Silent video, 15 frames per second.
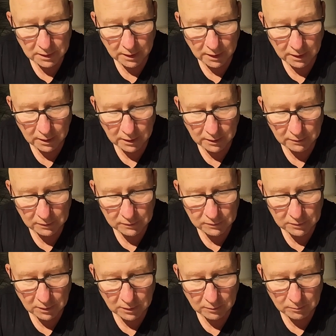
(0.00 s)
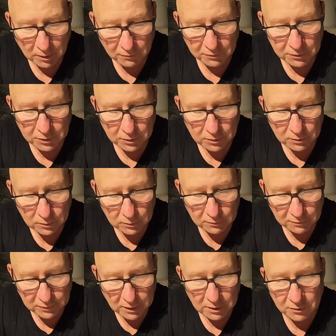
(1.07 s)
and I'm off to
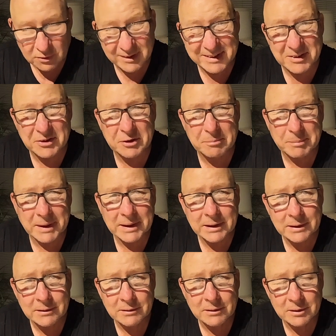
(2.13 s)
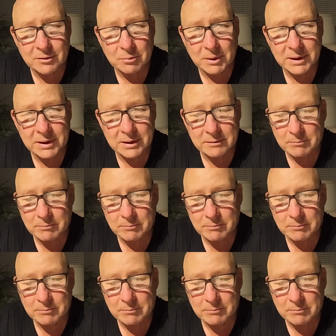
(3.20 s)
France and Spain this week,